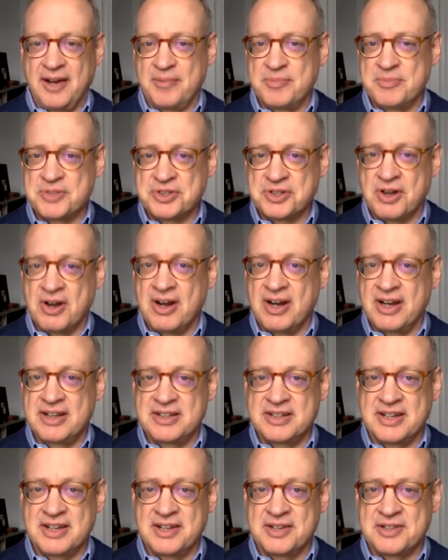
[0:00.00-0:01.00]
Started
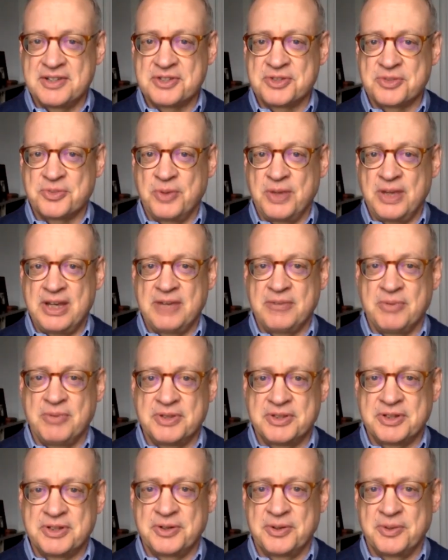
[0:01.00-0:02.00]
this week
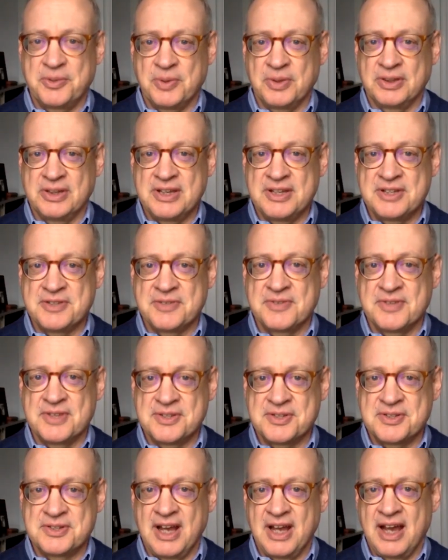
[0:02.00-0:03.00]
with the release of
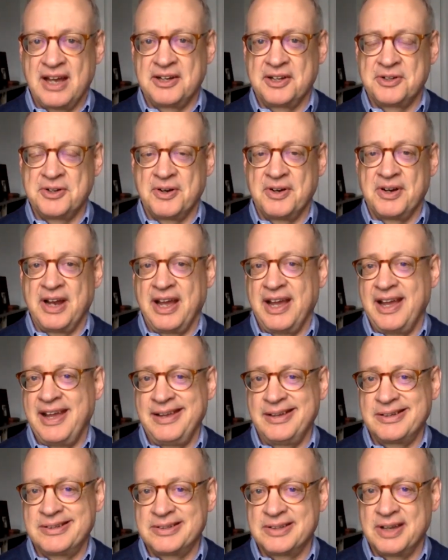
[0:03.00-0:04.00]
this
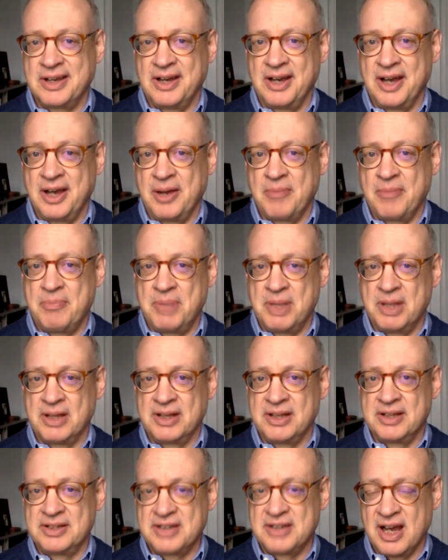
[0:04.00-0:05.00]
$908
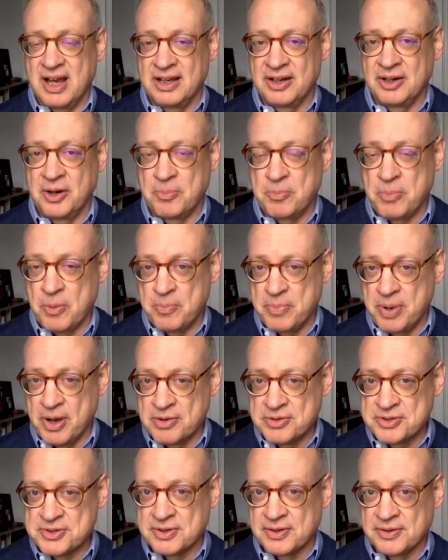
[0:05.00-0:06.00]
billion
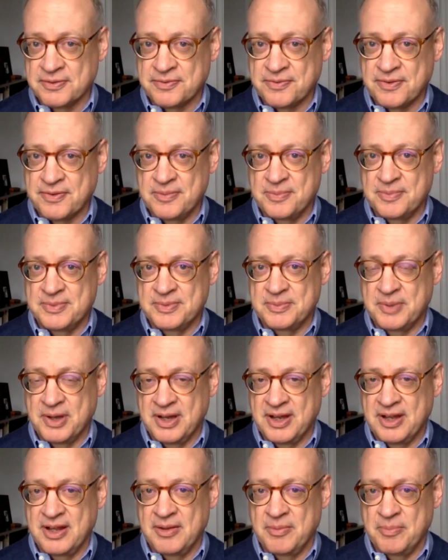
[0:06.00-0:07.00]
proposal from
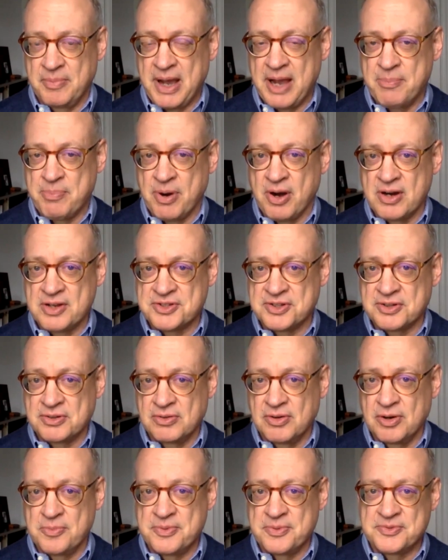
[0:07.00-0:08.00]
a bipartisan
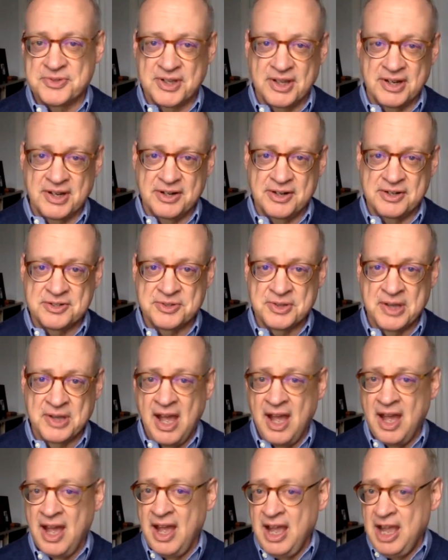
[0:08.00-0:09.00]
group of senators,
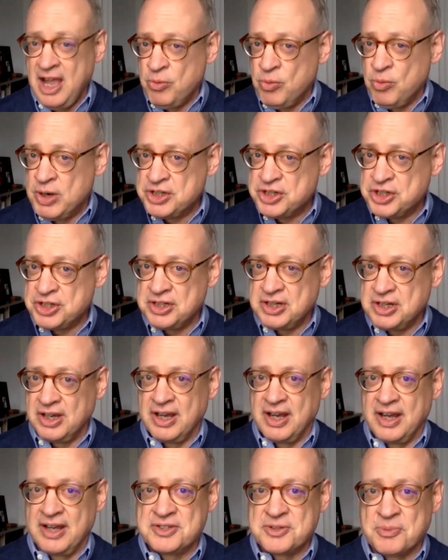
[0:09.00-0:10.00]
which
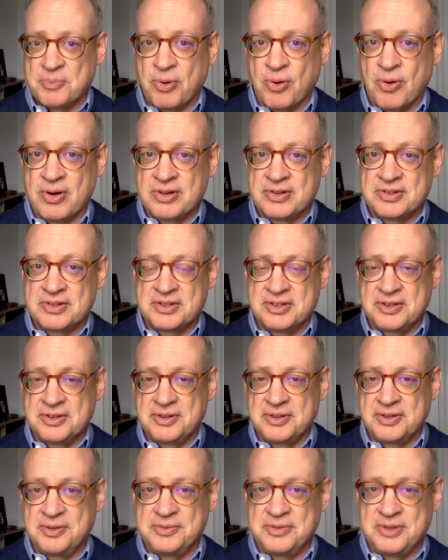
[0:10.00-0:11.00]
it's important
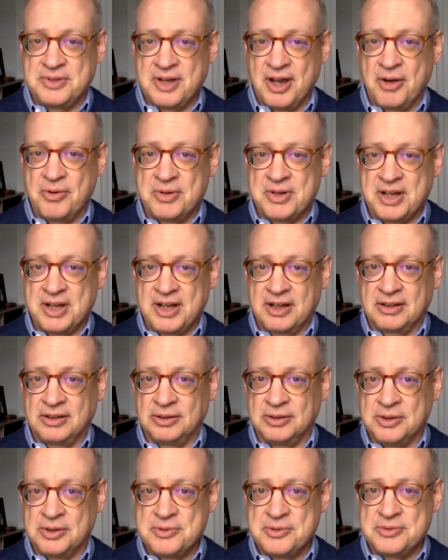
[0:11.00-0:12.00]
to note
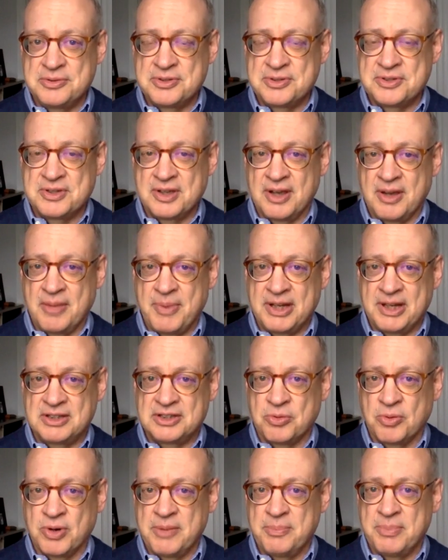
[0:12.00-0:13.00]
includes about
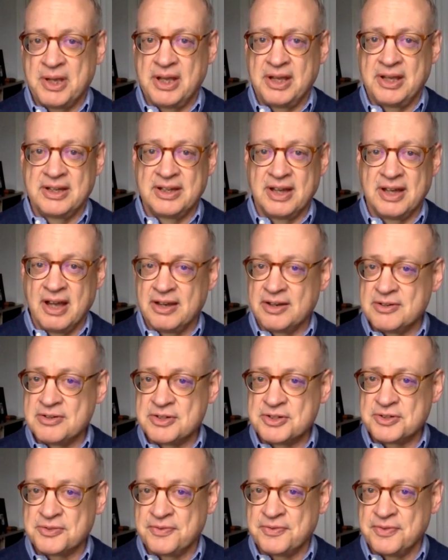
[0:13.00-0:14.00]
$20 billion
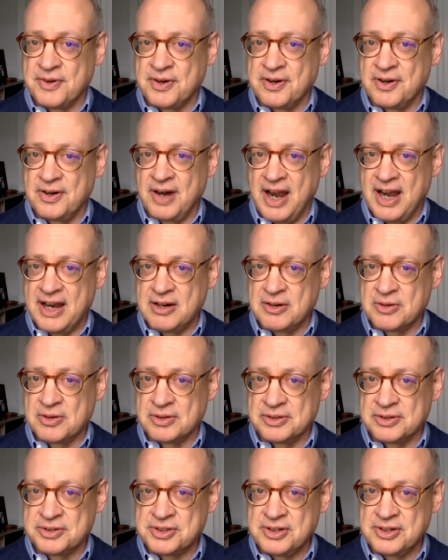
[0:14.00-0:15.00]
for
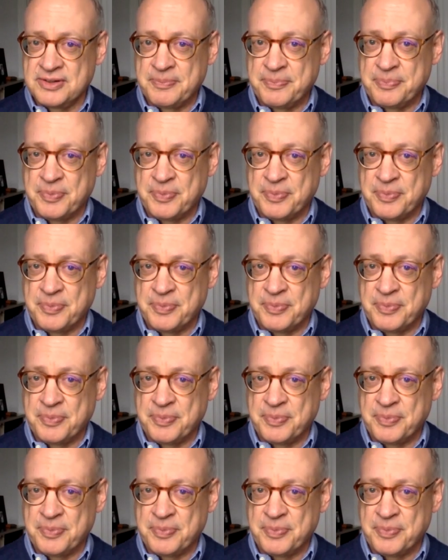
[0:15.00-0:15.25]
agriculture.